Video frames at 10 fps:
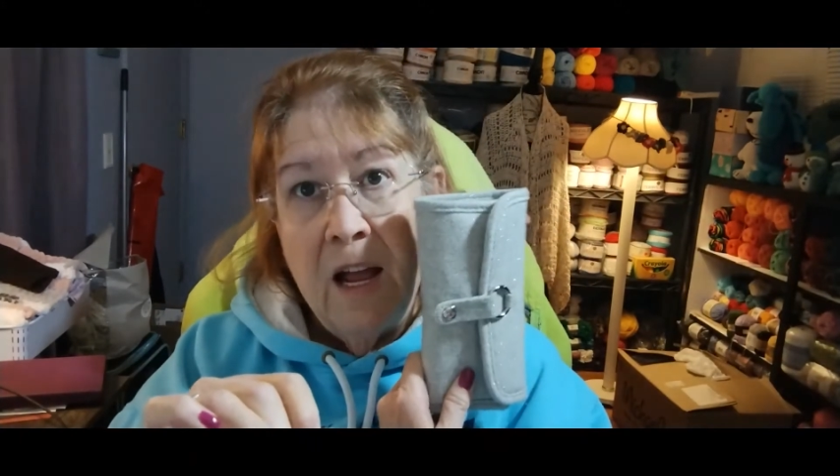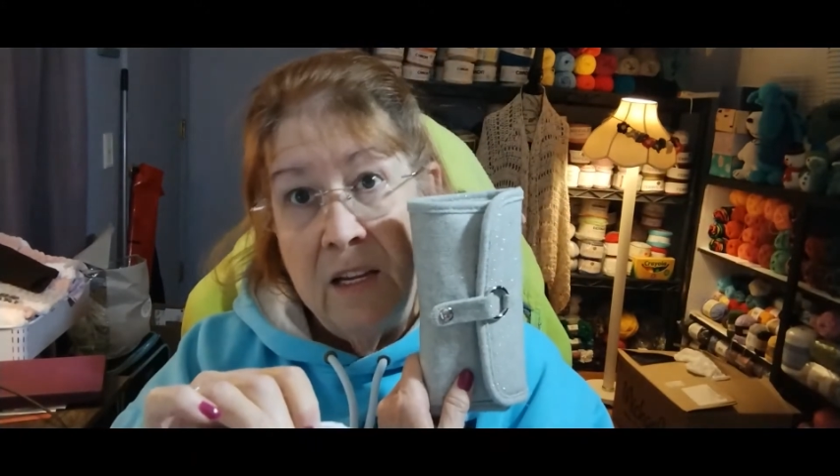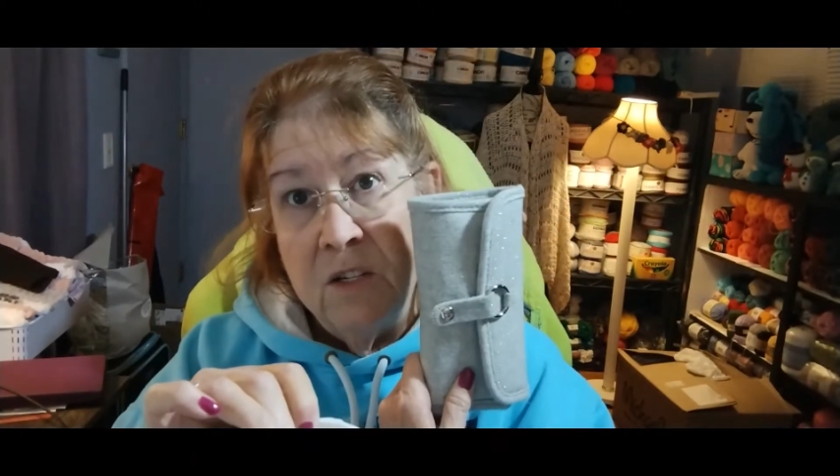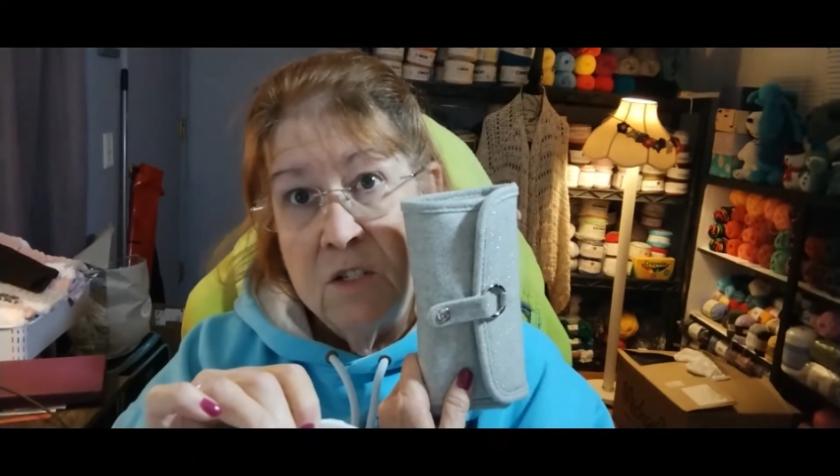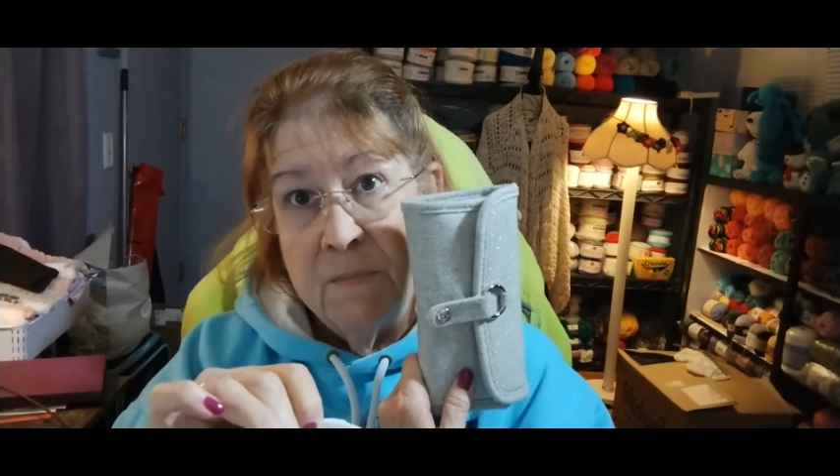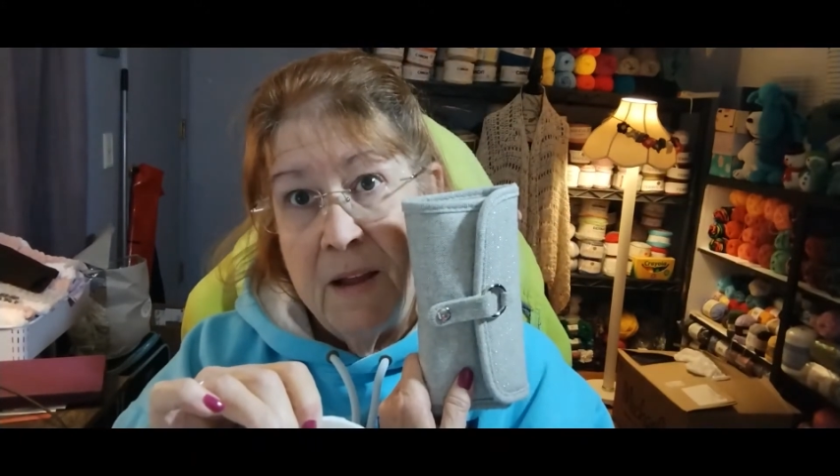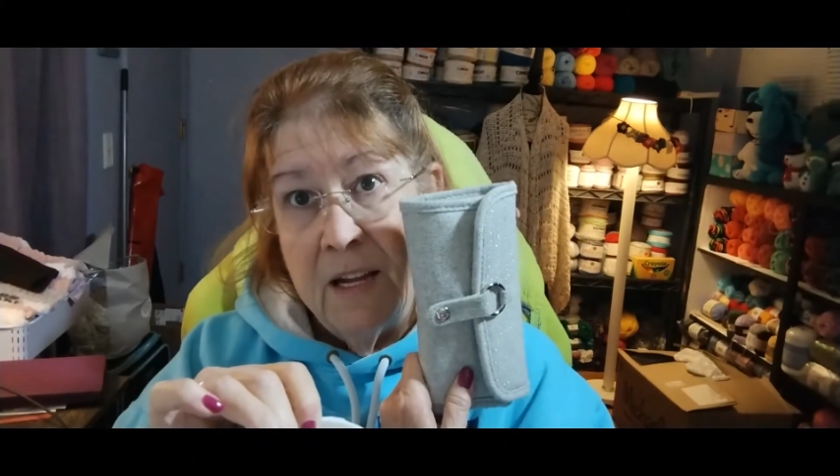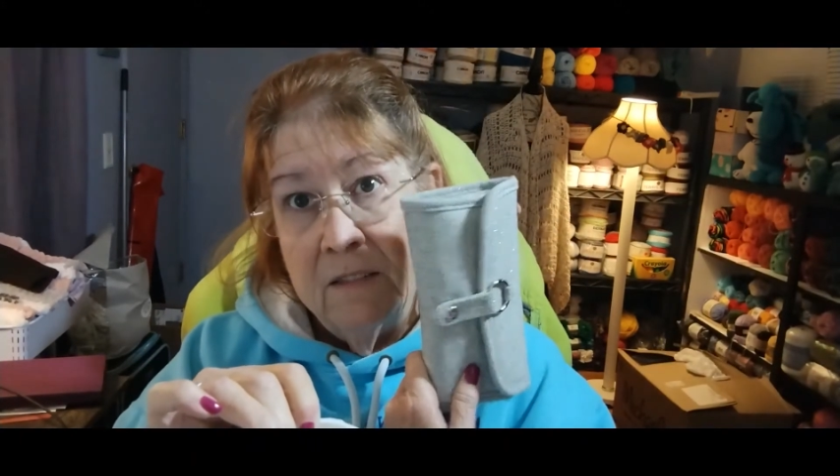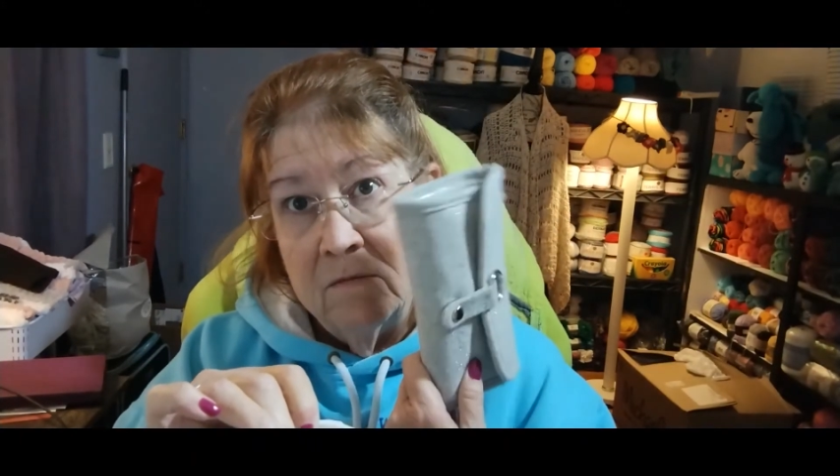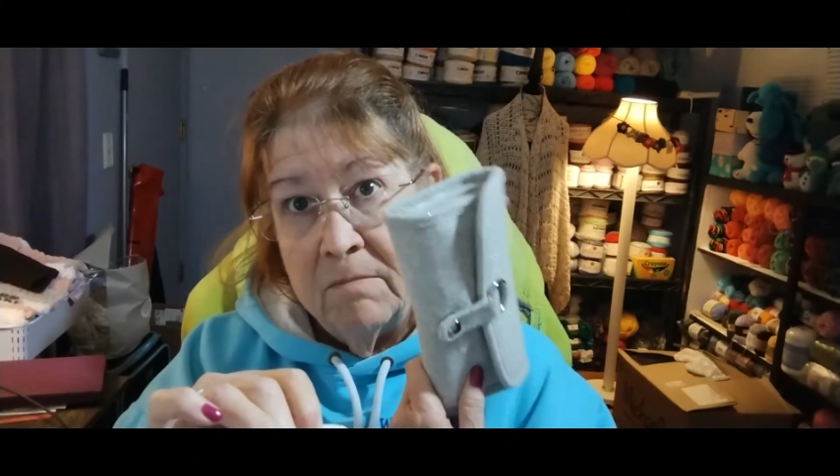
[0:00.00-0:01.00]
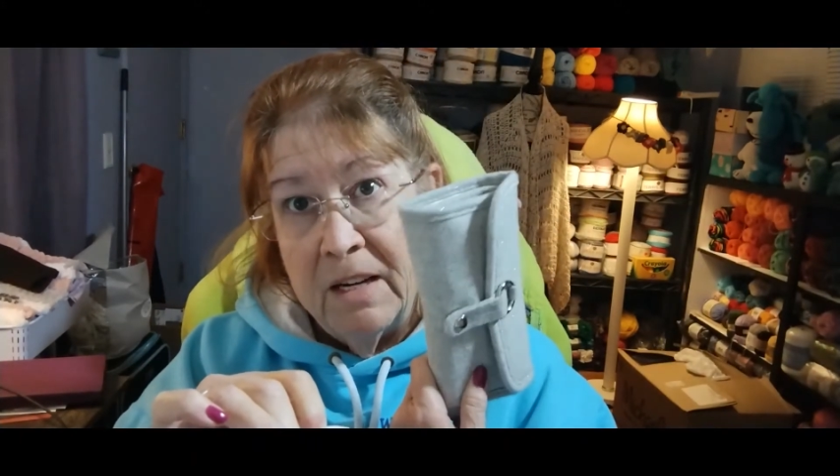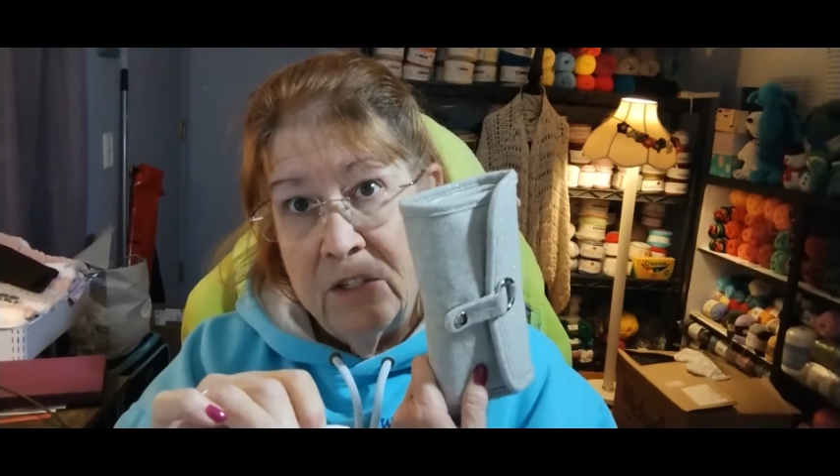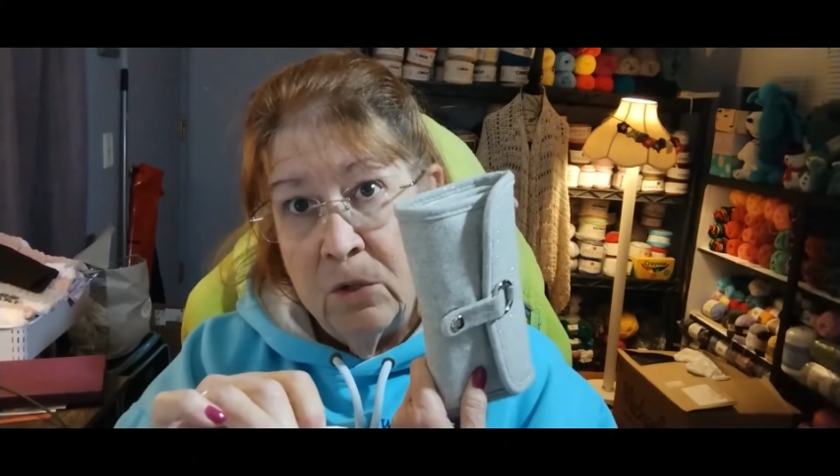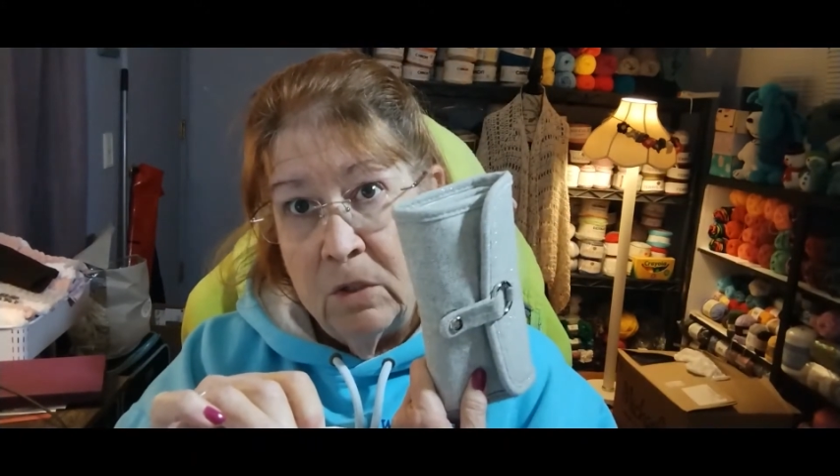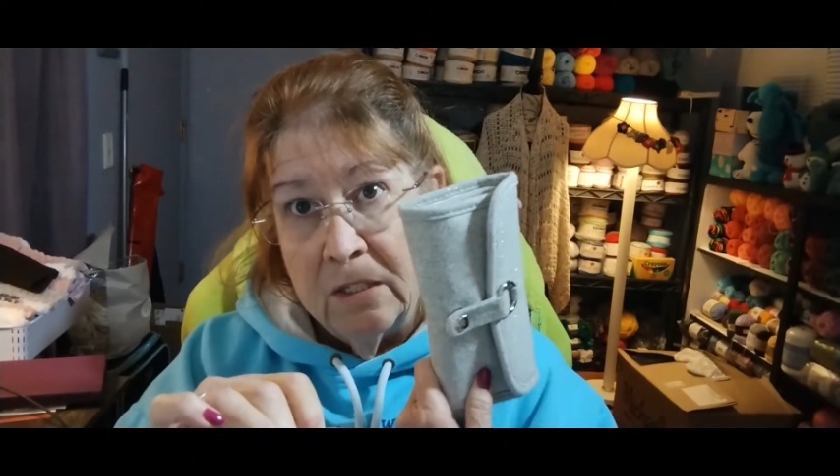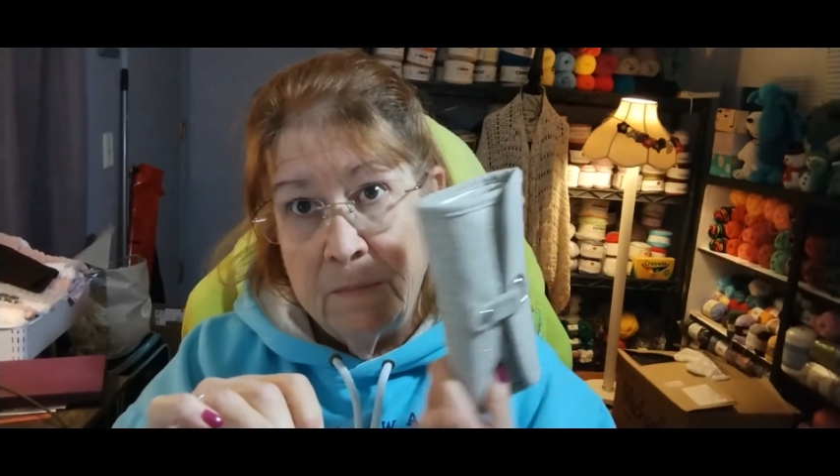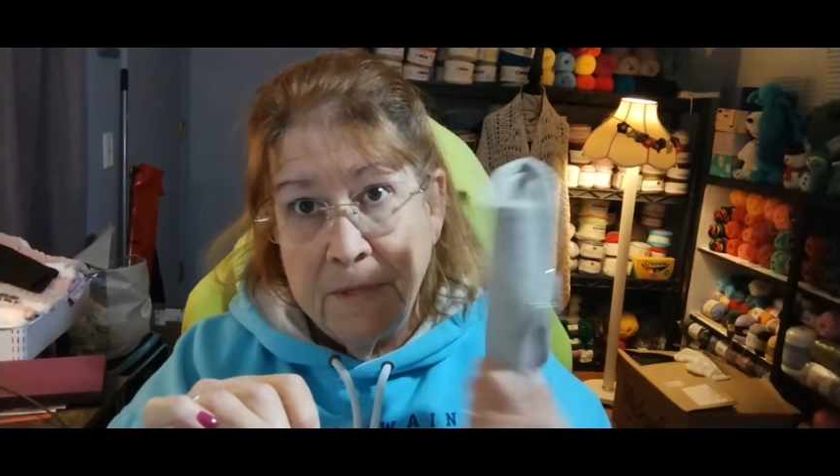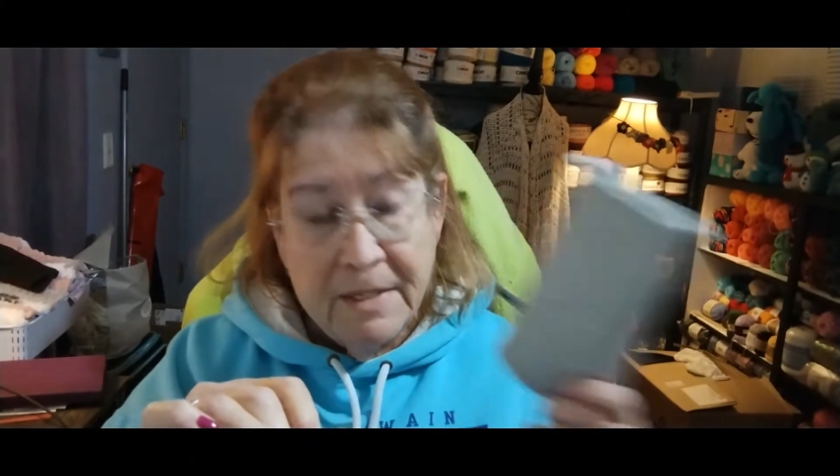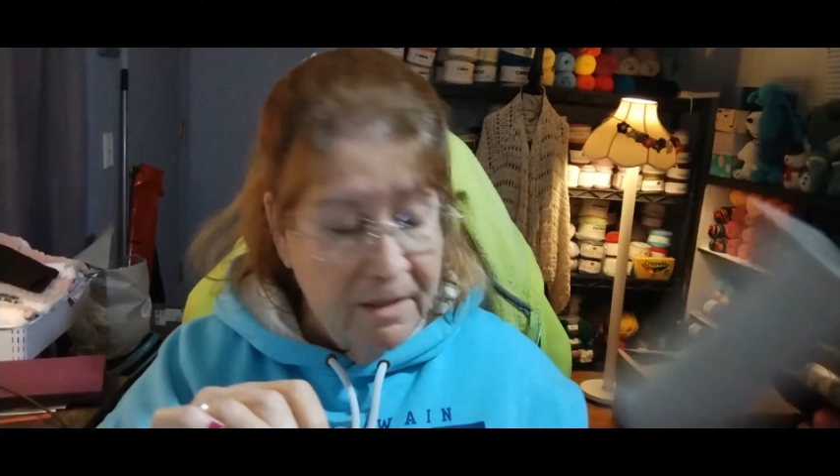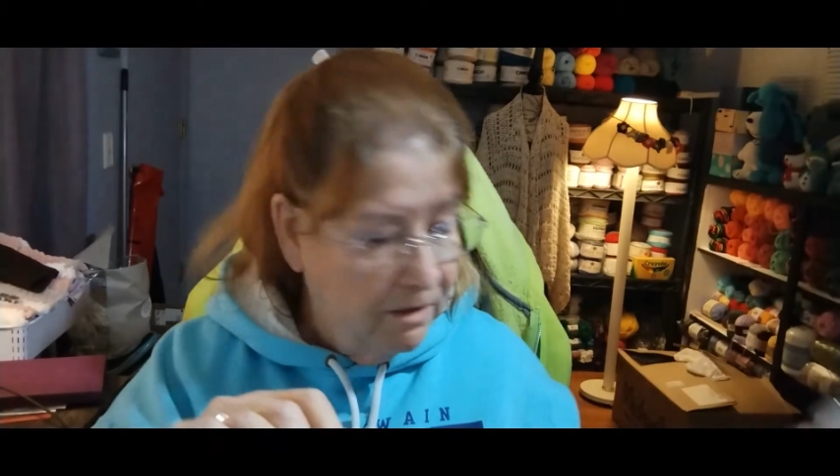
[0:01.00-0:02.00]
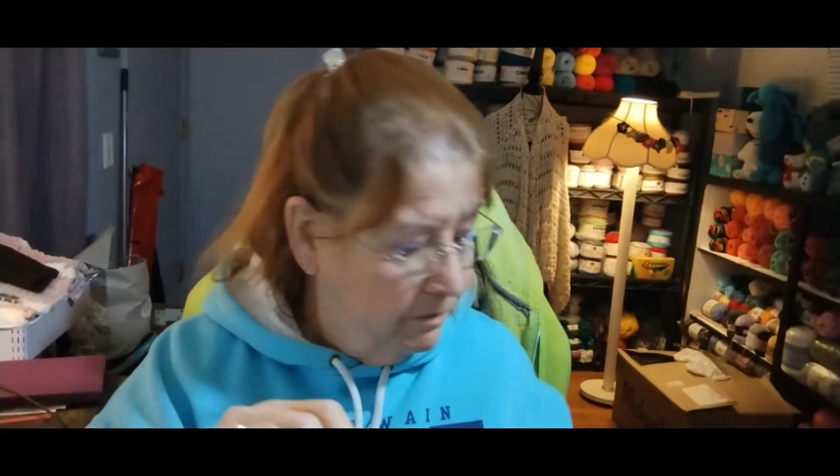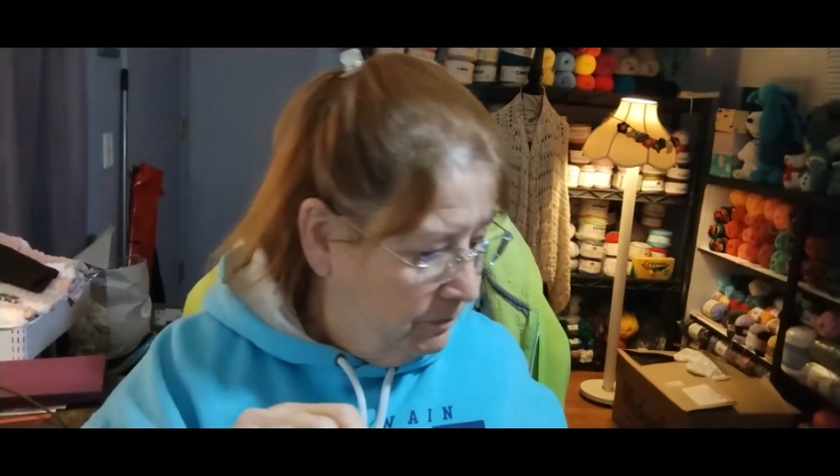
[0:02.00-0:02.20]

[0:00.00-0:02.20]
I use my, my tulips.